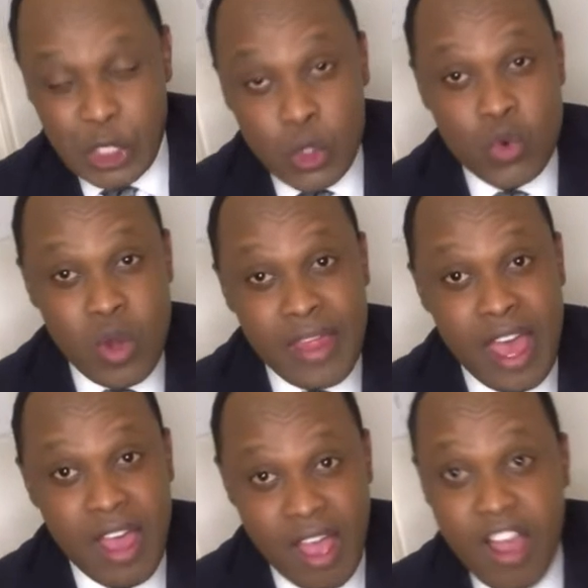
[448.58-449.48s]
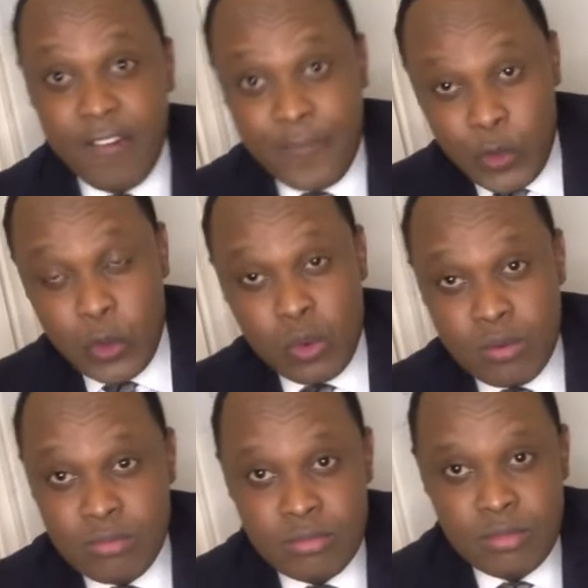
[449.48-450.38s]
would rather have
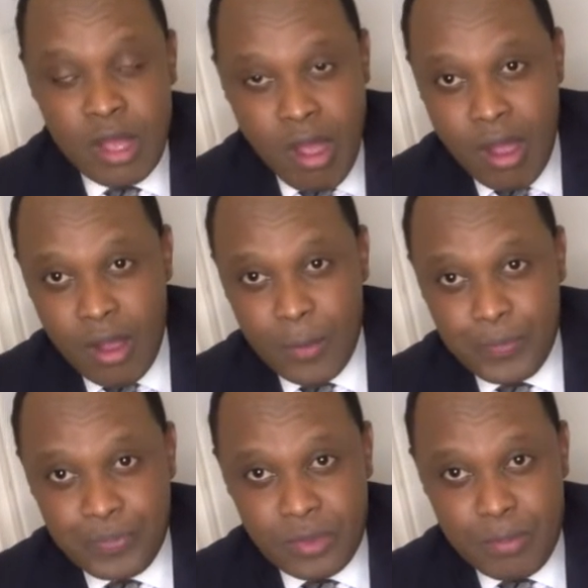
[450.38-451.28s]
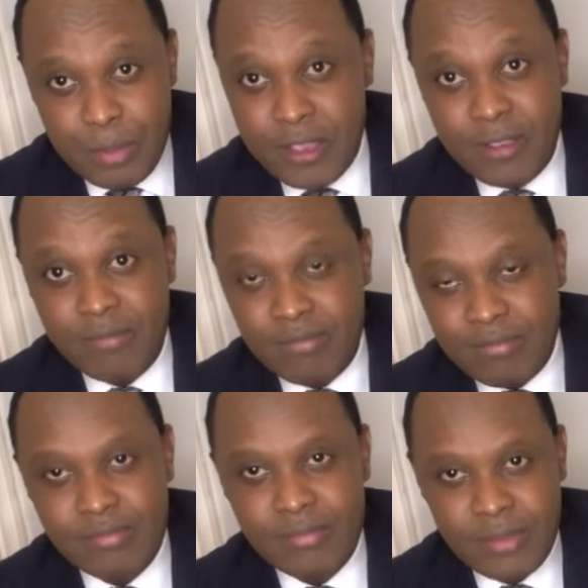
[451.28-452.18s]
you be
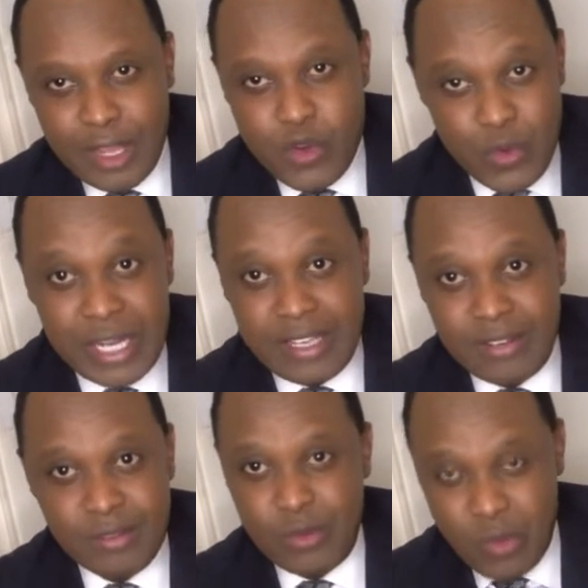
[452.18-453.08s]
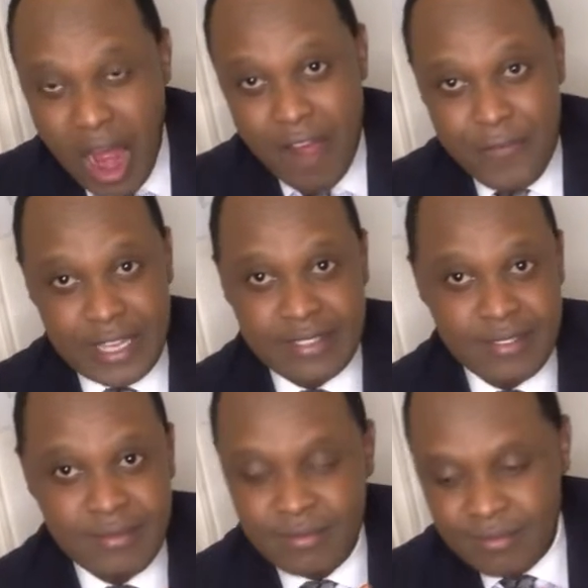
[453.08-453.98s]
like really rough
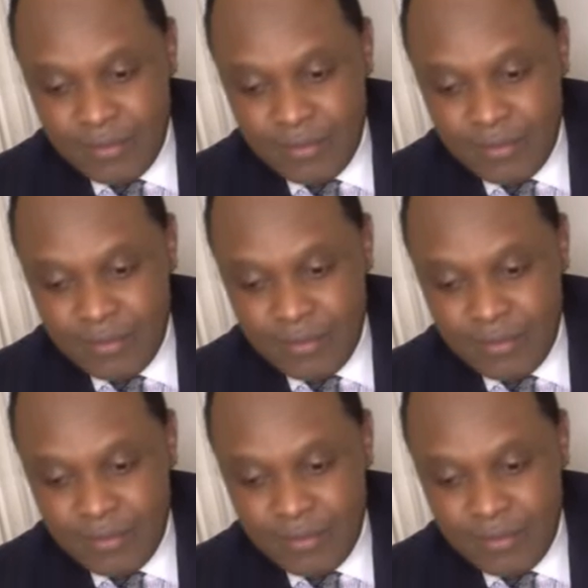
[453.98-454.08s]
and